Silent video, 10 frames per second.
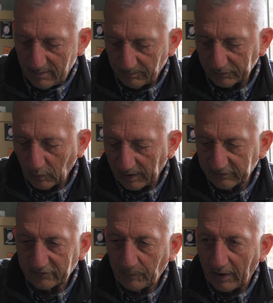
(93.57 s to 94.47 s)
But while
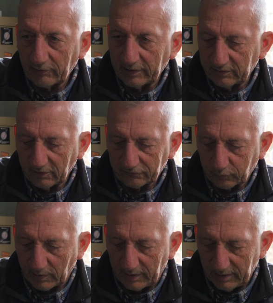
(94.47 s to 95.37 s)
it's spiraling this
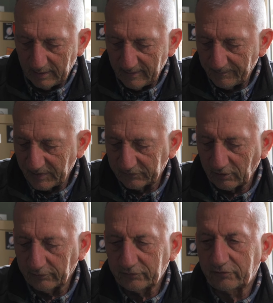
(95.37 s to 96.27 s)
way, it's
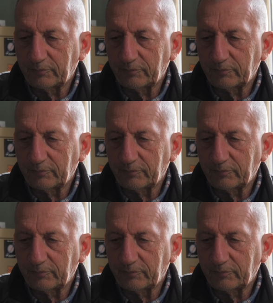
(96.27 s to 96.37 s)
also